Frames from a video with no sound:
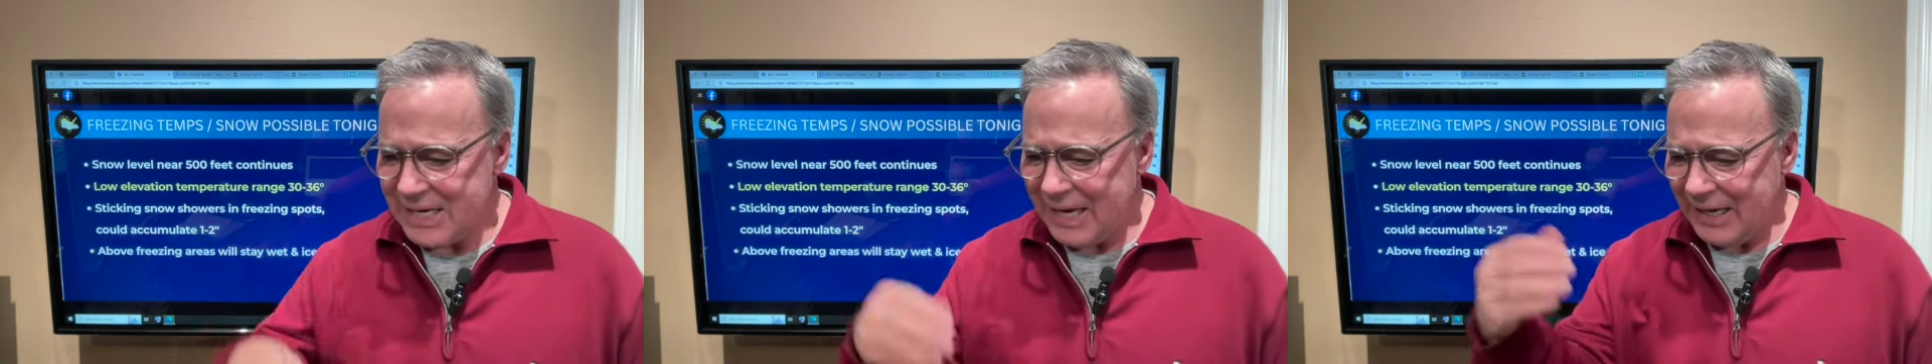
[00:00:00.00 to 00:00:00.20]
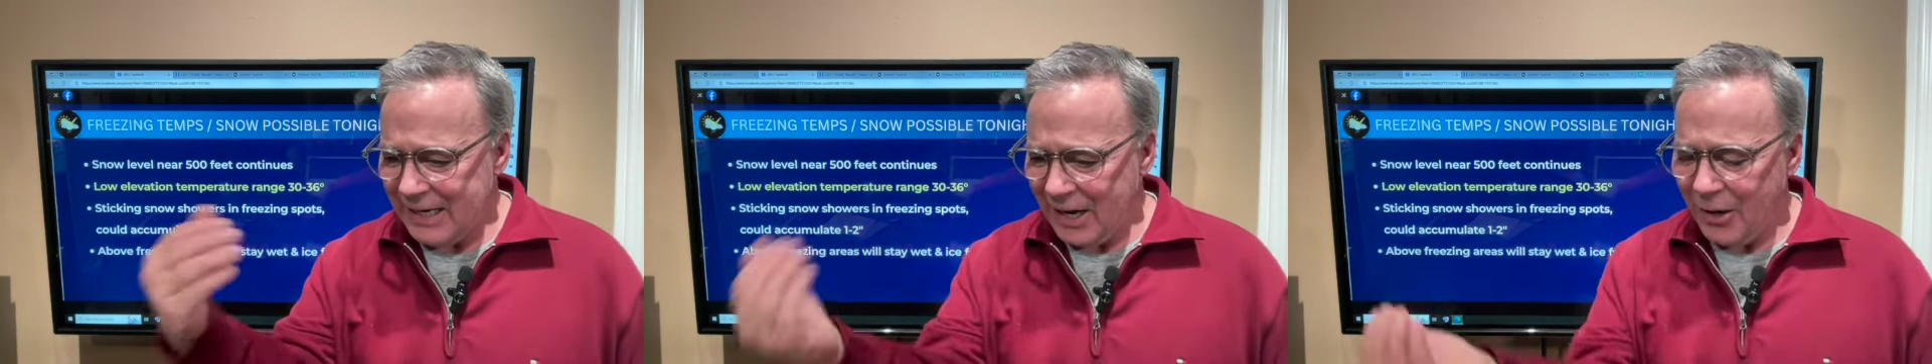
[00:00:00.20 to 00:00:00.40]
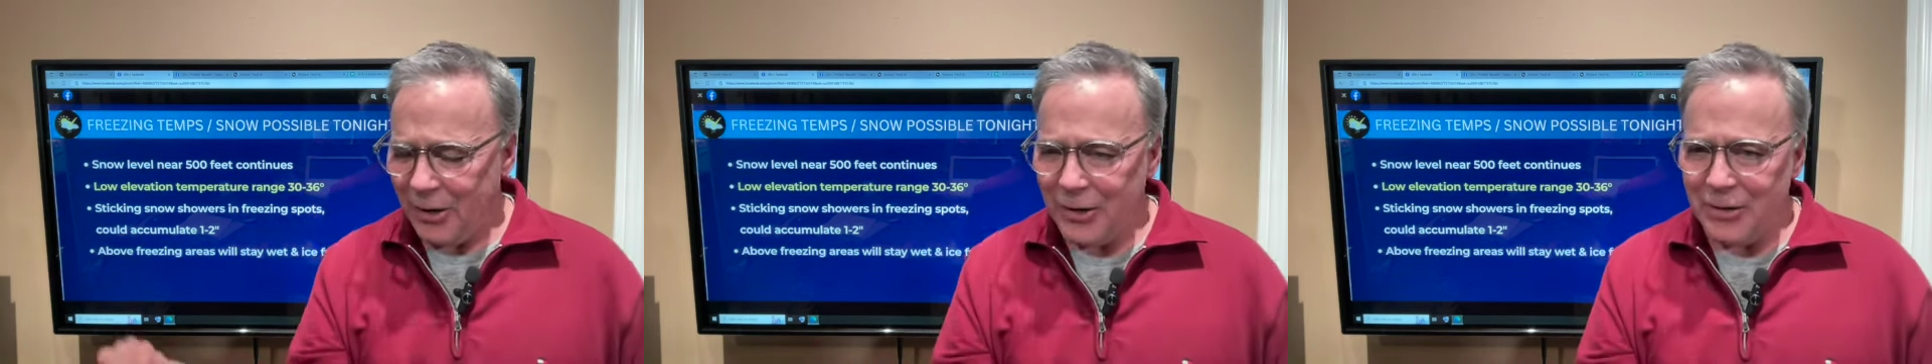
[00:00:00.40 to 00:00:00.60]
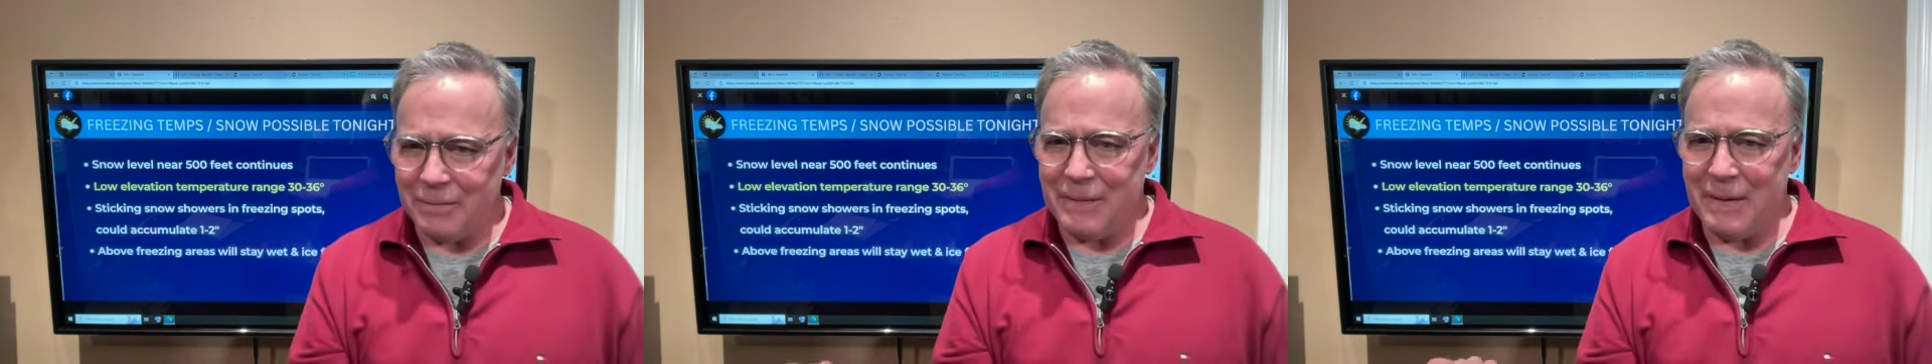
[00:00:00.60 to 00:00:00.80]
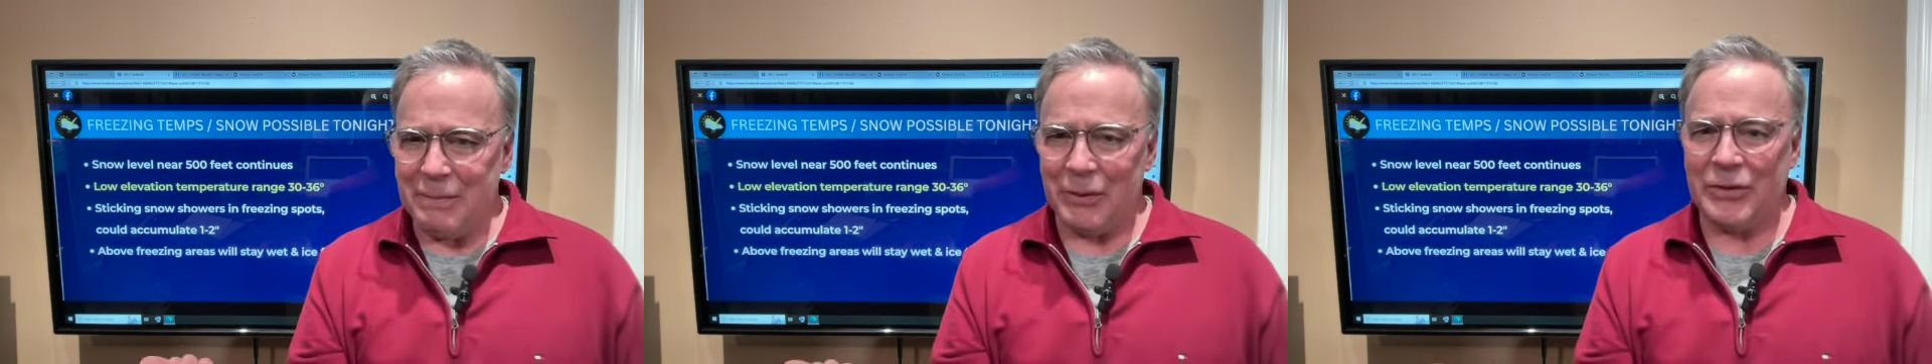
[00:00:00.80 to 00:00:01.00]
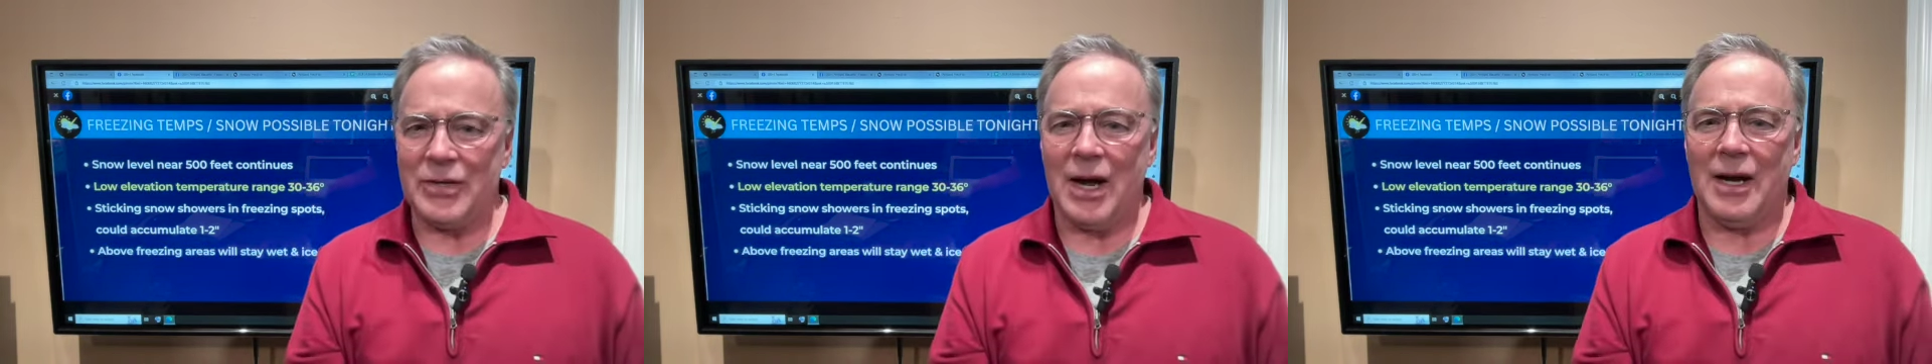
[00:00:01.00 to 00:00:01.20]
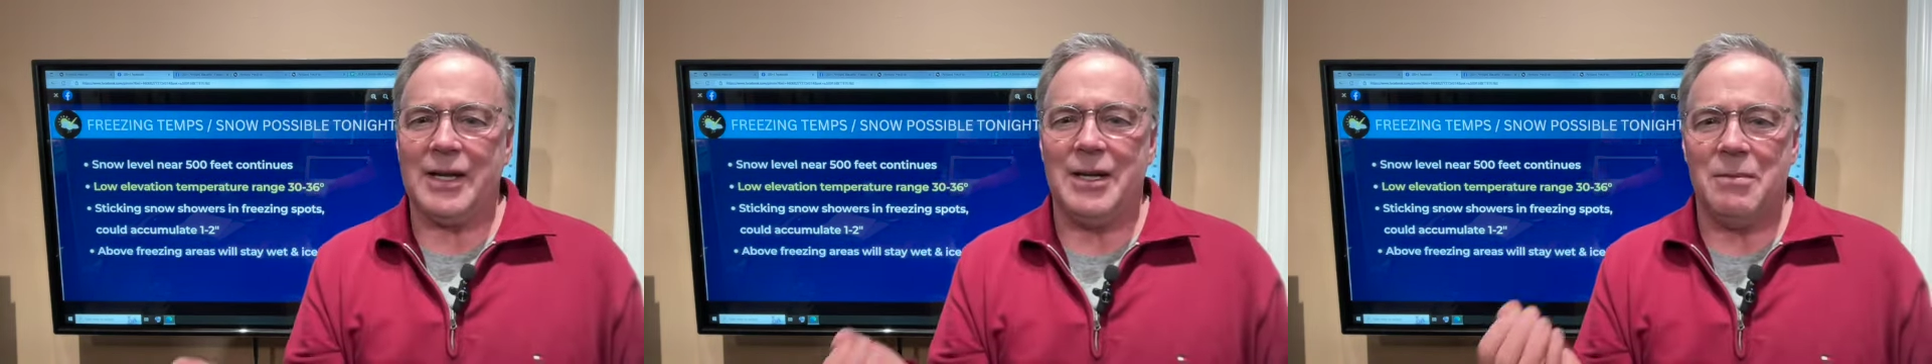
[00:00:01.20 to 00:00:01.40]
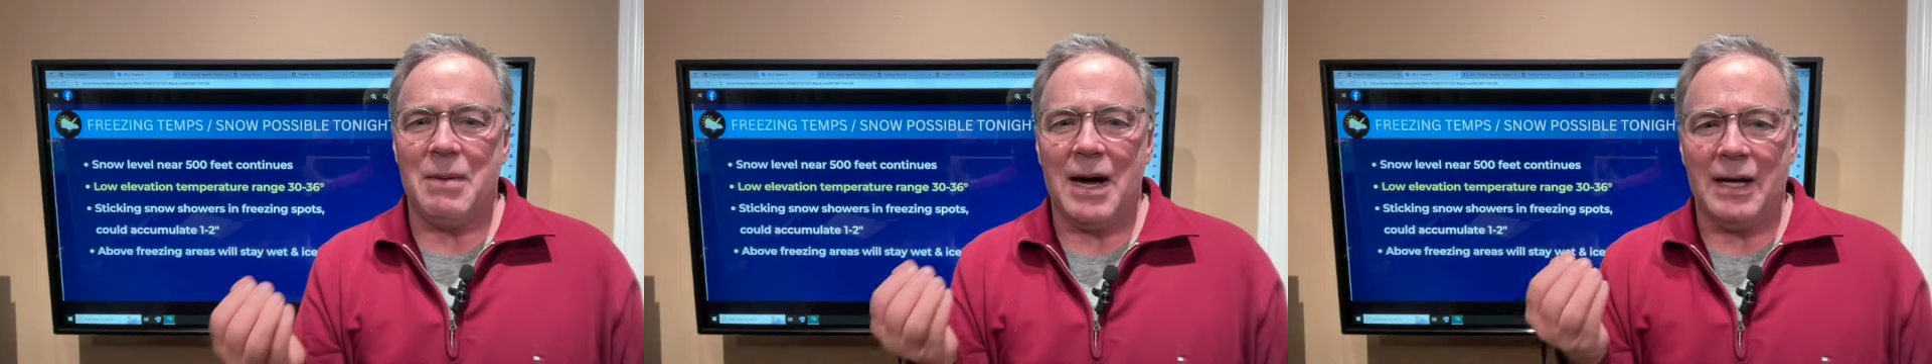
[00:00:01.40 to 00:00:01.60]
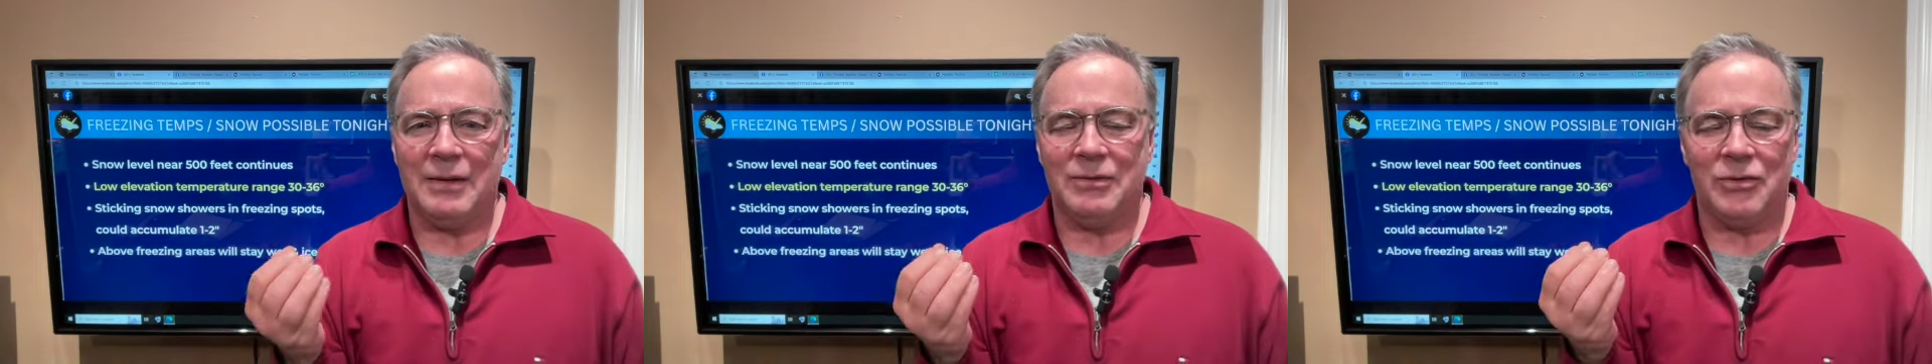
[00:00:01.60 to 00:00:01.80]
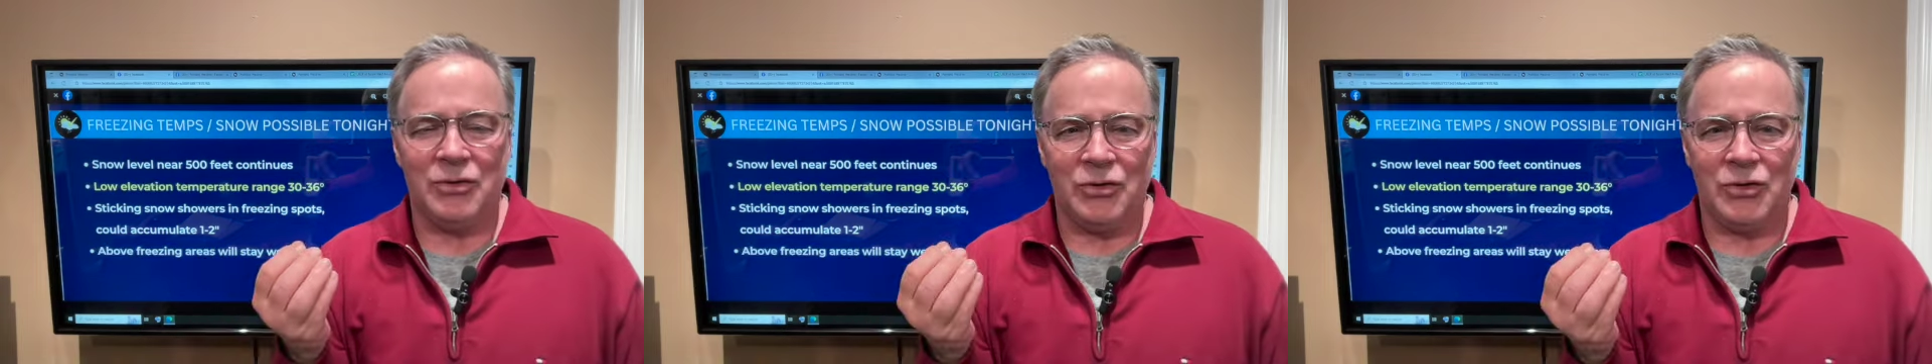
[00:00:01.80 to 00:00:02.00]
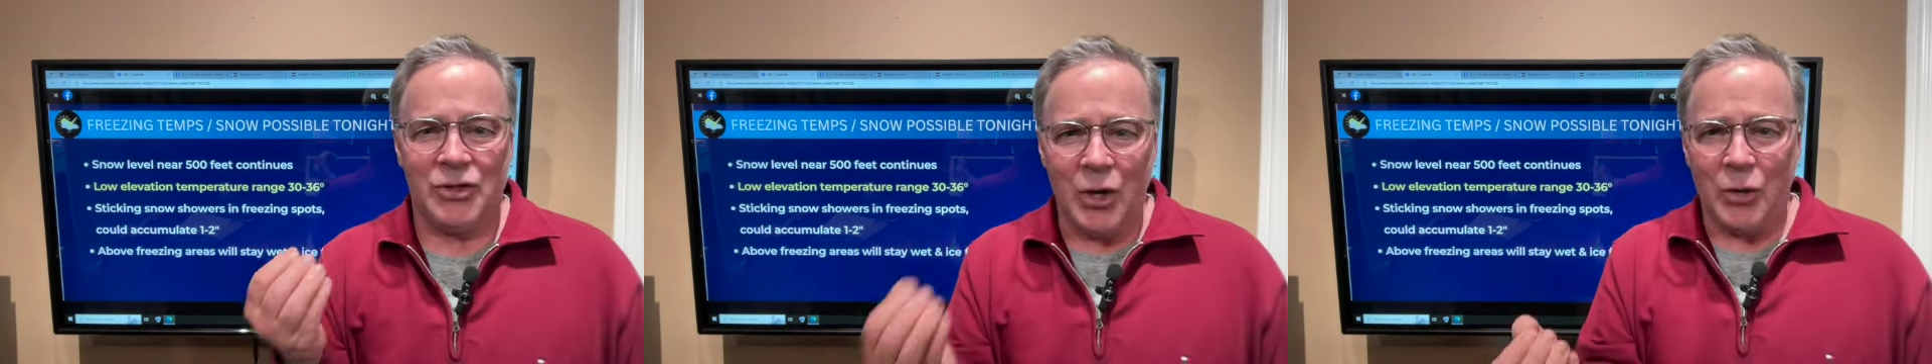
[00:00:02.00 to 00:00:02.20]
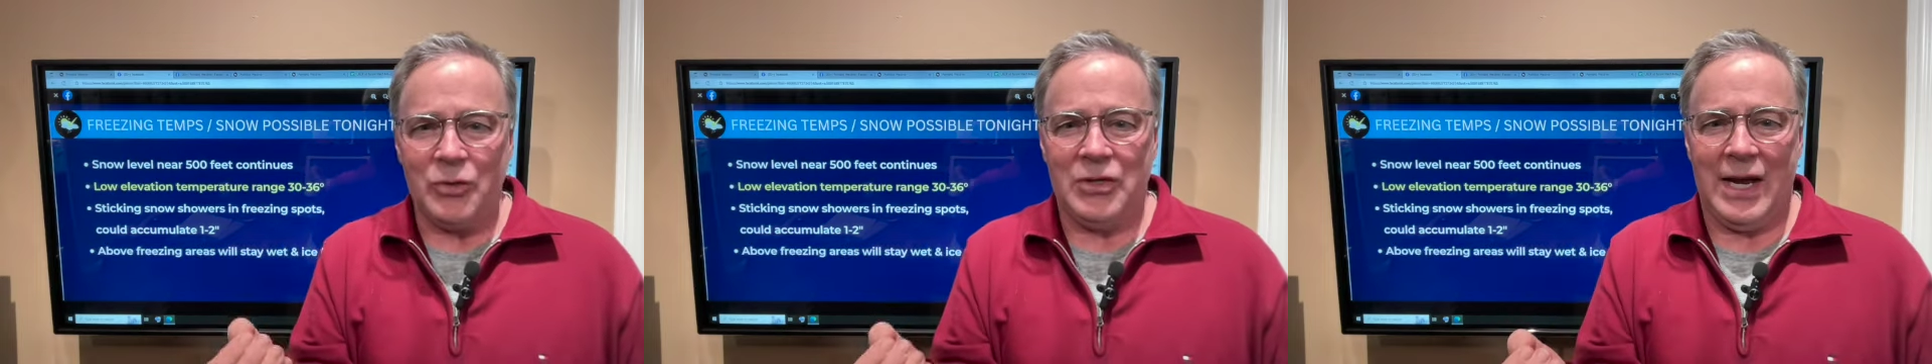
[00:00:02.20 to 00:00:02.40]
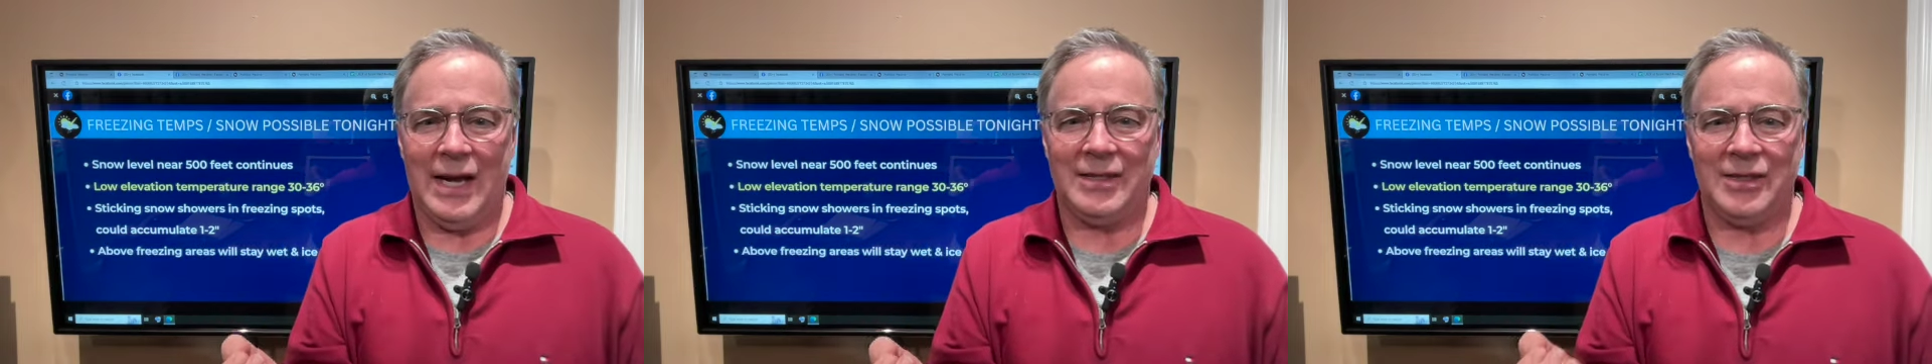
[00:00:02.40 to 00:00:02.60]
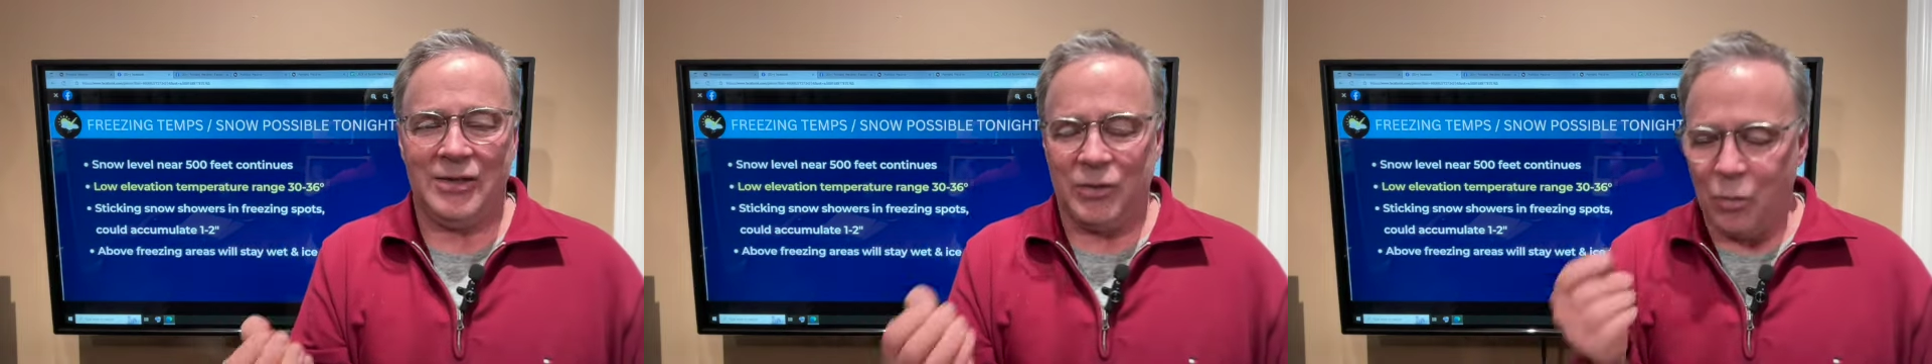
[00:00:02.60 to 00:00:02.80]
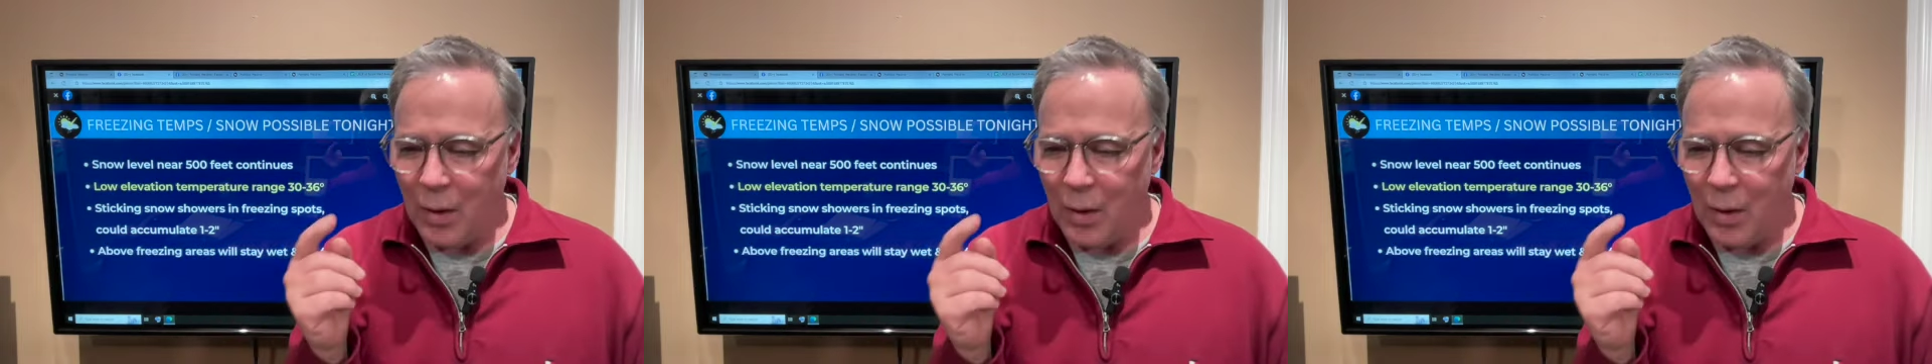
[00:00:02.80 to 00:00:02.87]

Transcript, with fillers: and I heard people talking about snow chances.